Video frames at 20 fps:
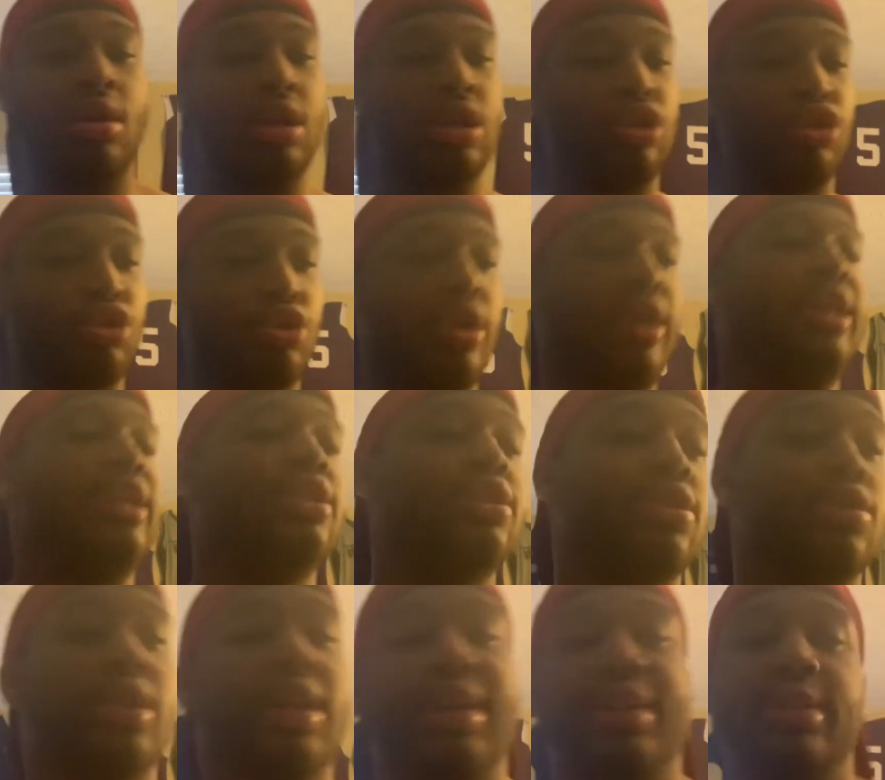crazy,
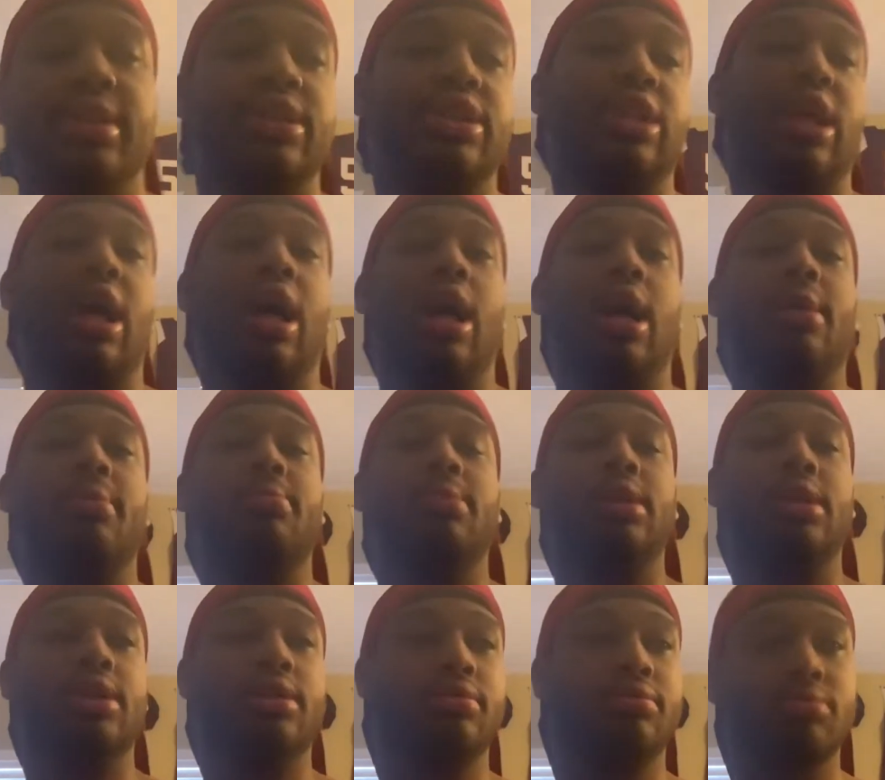crazy job,
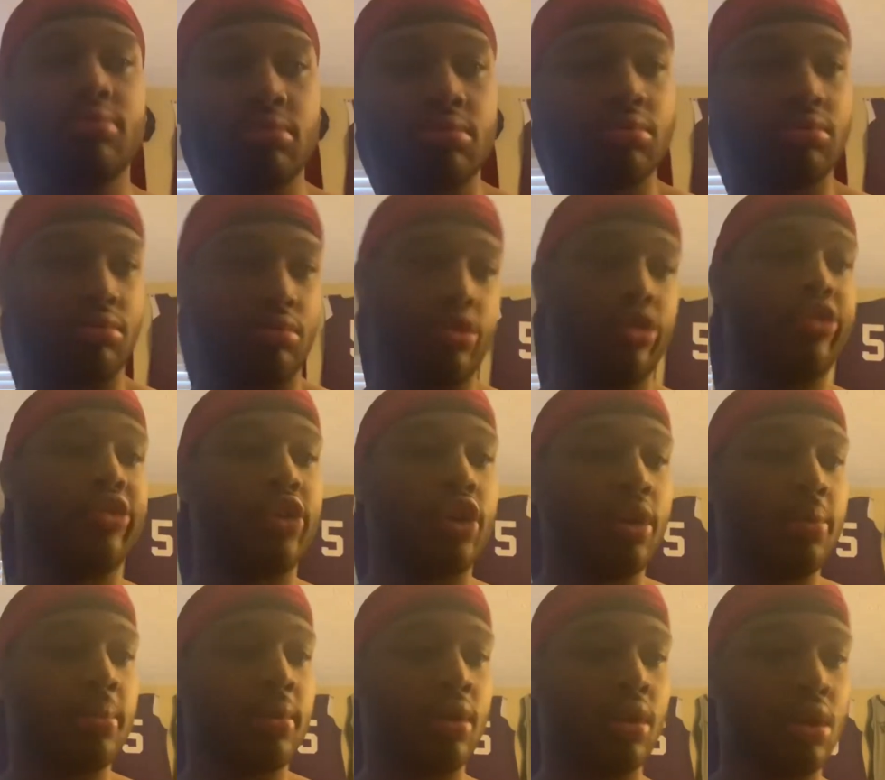but you feel
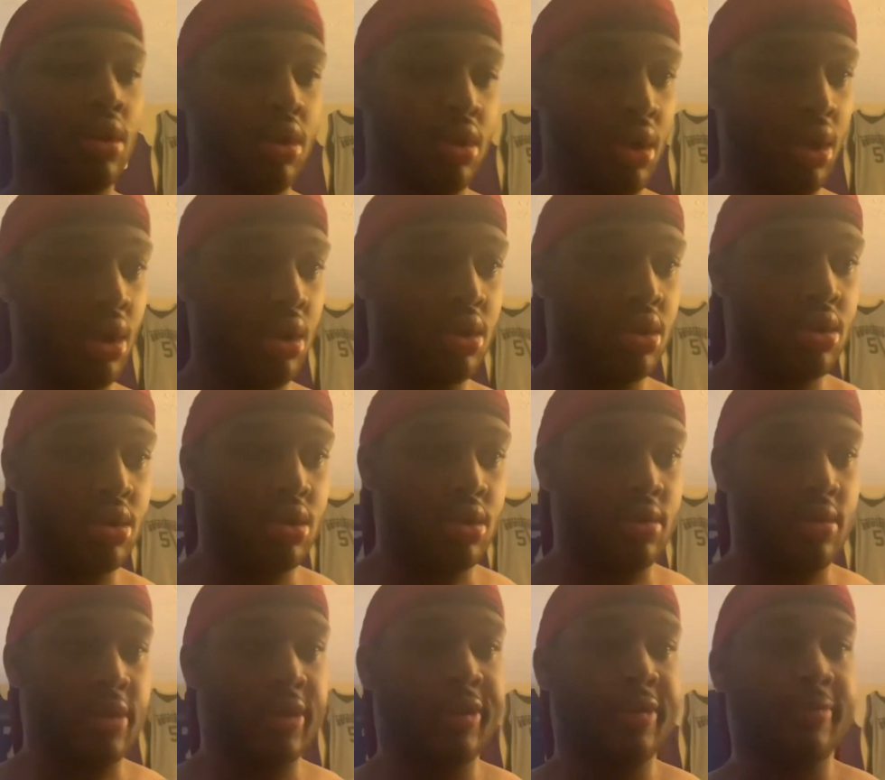me?
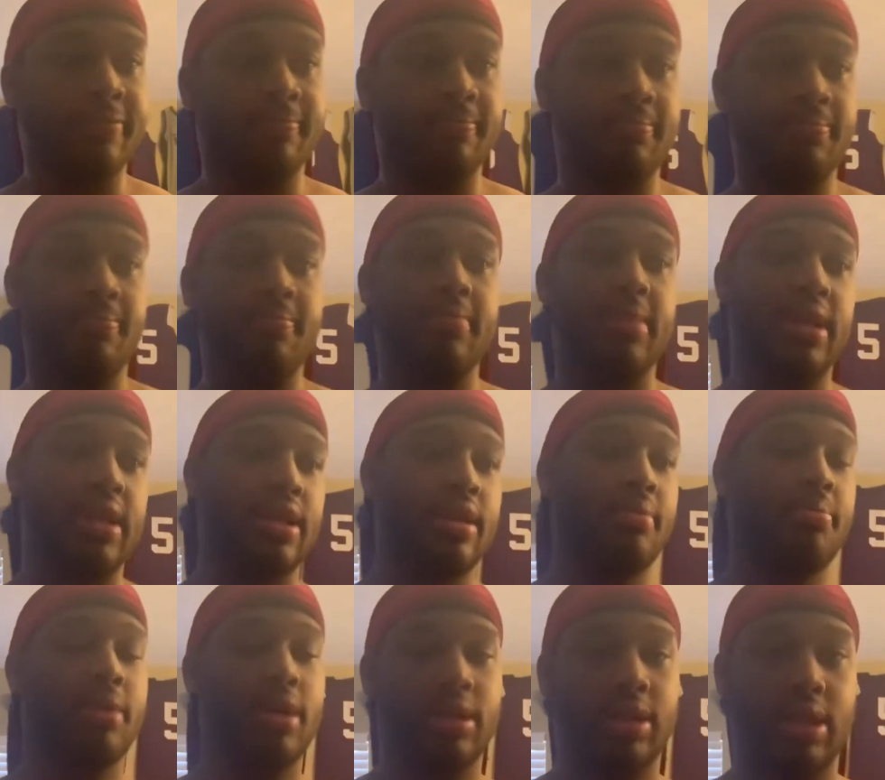Me and the
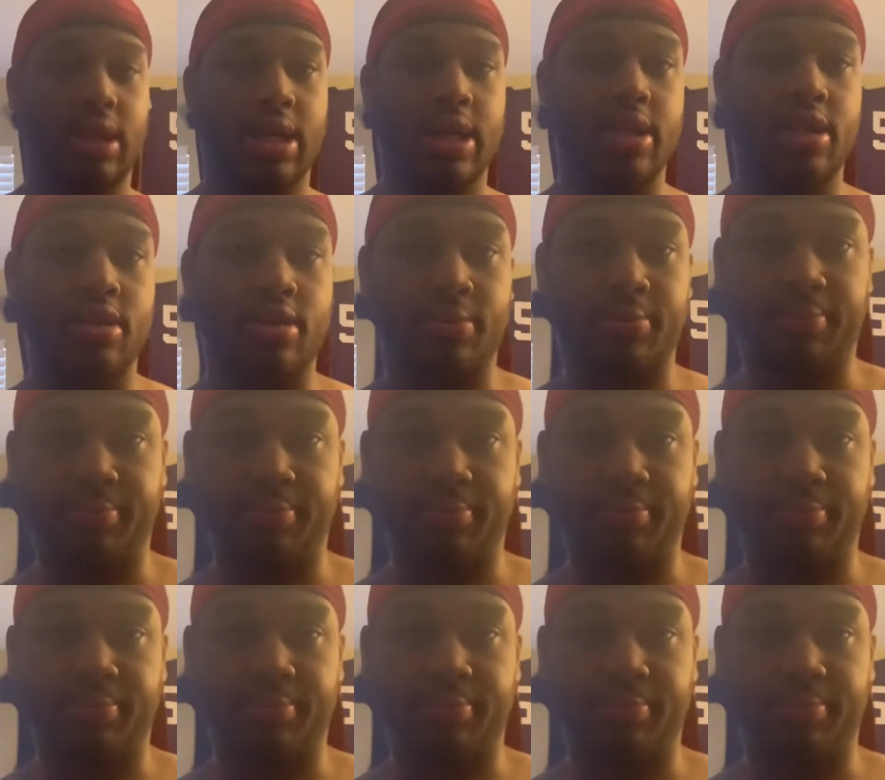person I am,